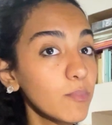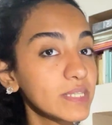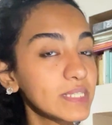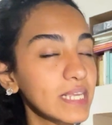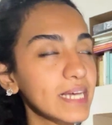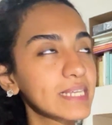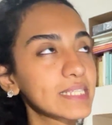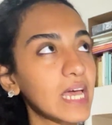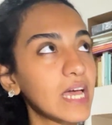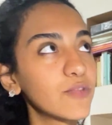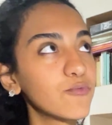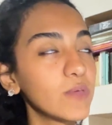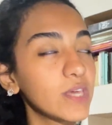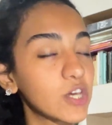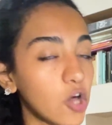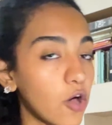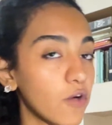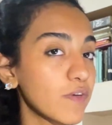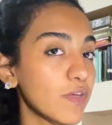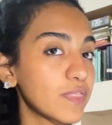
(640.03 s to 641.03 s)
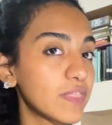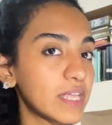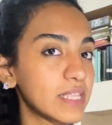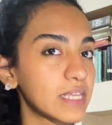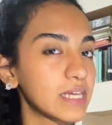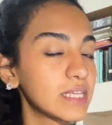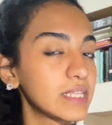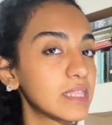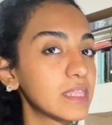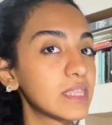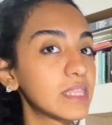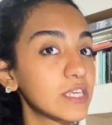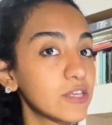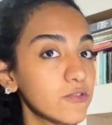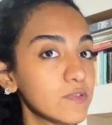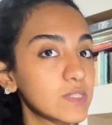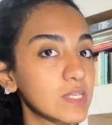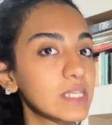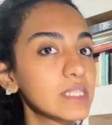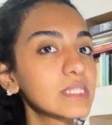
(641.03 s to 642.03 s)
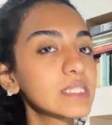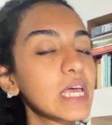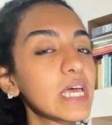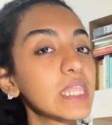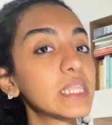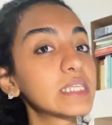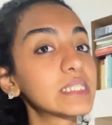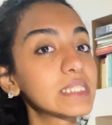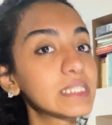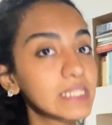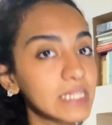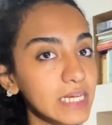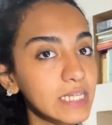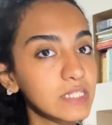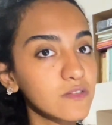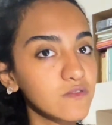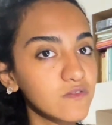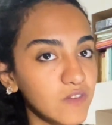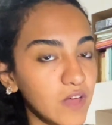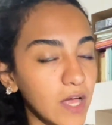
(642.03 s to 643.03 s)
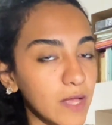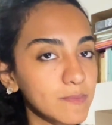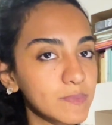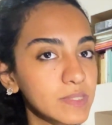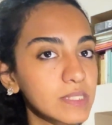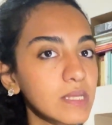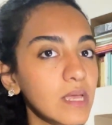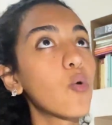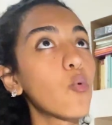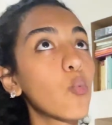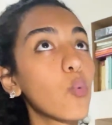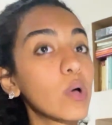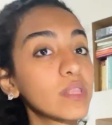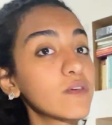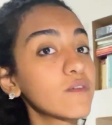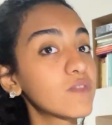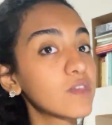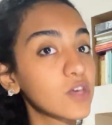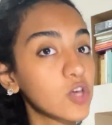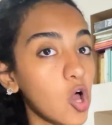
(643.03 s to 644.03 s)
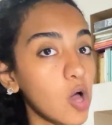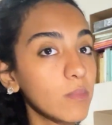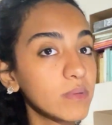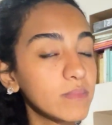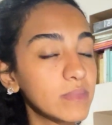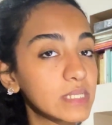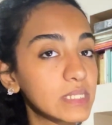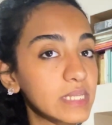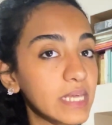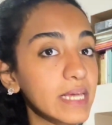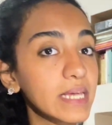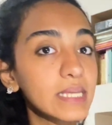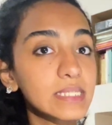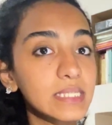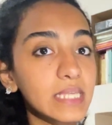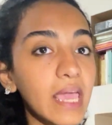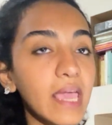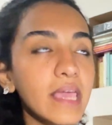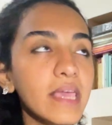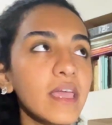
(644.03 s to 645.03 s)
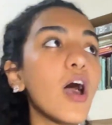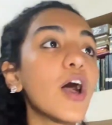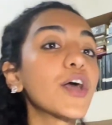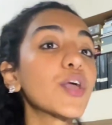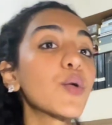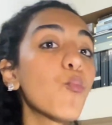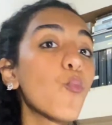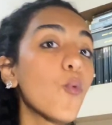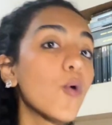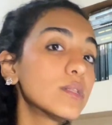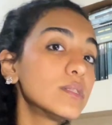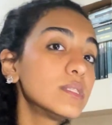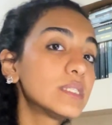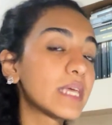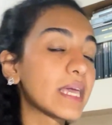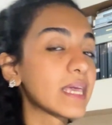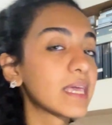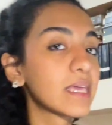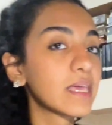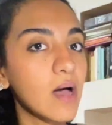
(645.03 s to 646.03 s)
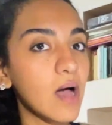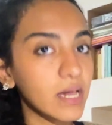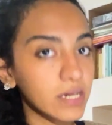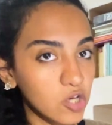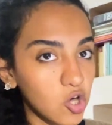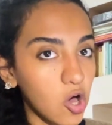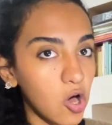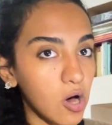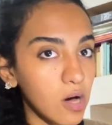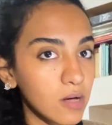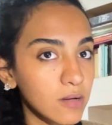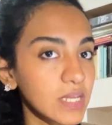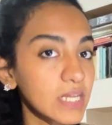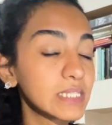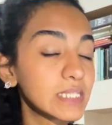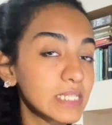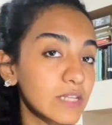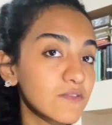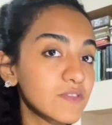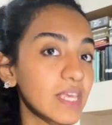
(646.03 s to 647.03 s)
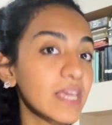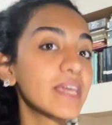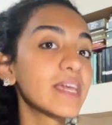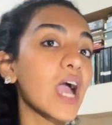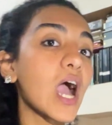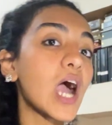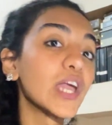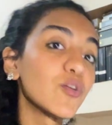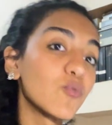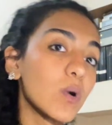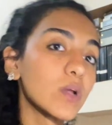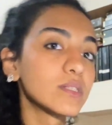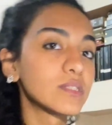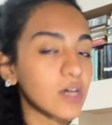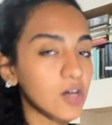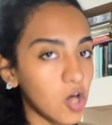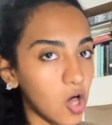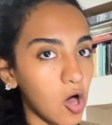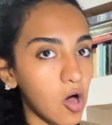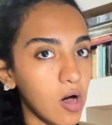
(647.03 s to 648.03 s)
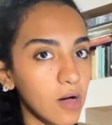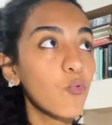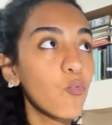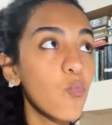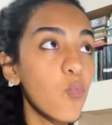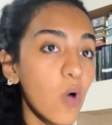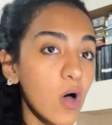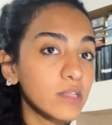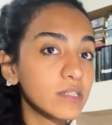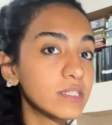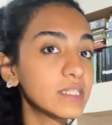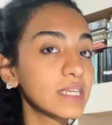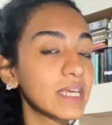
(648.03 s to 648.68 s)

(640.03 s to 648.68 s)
6, and we covered that in the uses, the state of verbs. One of the common mistakes saying I am wanting a car instead of saying I want a car. Want